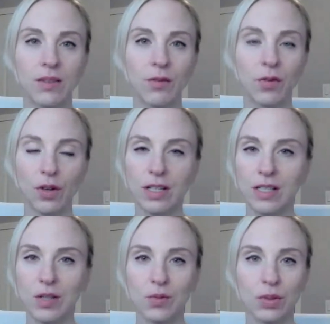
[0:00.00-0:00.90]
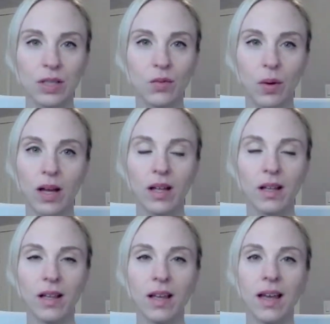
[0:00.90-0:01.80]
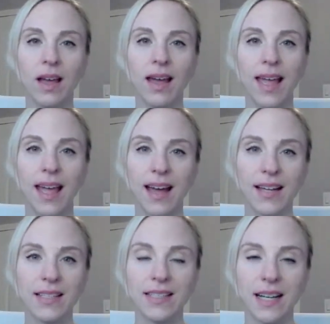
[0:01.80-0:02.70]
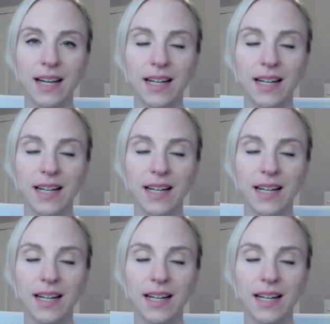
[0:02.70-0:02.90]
It freezes really well and